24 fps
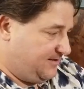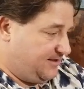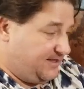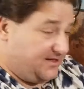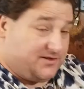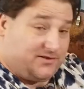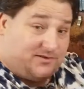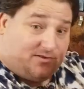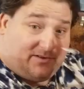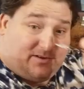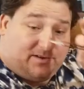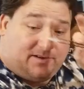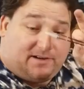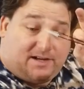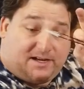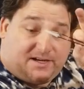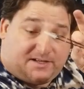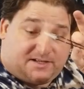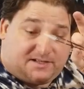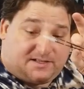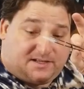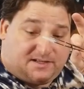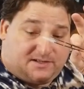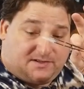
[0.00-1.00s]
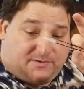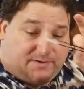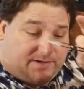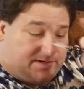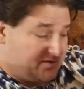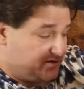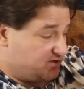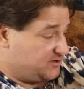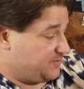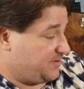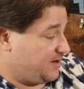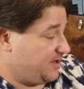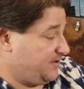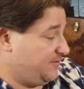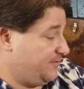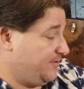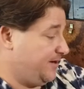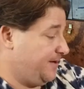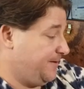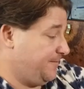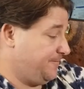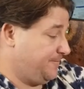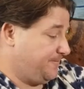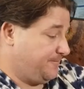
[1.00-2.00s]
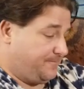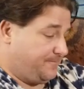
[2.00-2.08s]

These are nice tweezers, by the way.